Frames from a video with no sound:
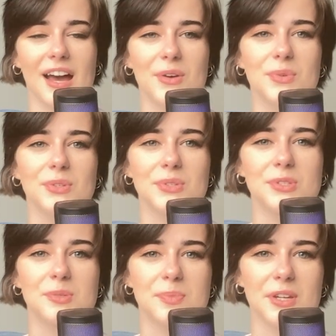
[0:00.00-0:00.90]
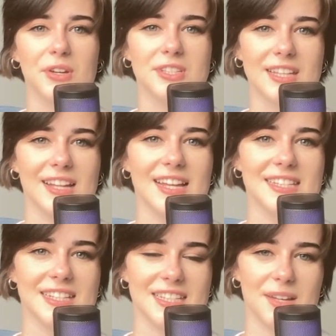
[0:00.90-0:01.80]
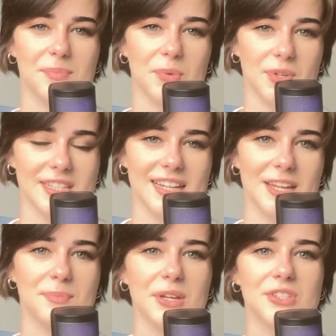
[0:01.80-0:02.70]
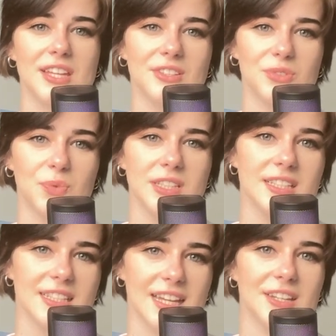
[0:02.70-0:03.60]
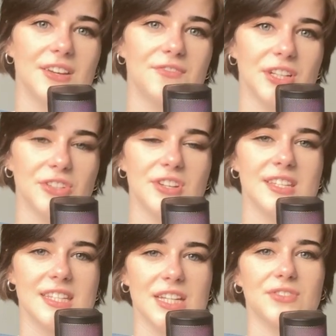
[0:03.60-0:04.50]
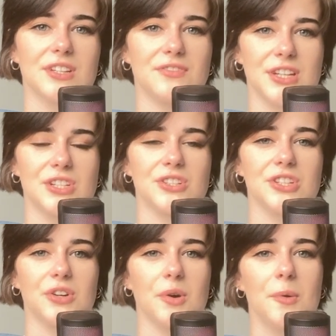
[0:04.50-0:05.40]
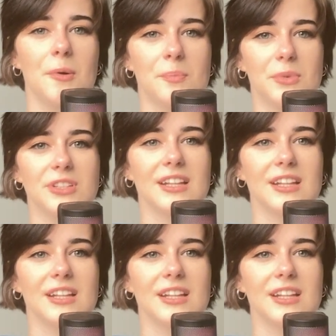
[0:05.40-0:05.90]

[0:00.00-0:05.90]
I will use the peacock style as an example once again, because at the 2010 Victoria's Secret fashion show, model